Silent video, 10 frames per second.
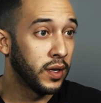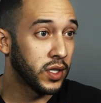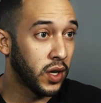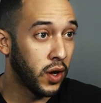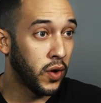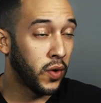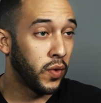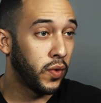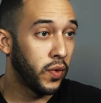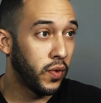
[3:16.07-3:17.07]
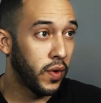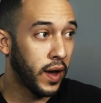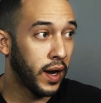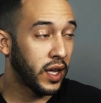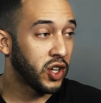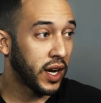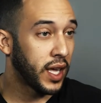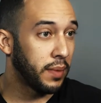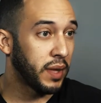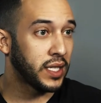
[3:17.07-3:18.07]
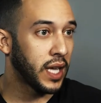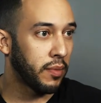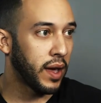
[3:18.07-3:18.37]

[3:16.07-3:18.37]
So, and I try to keep that same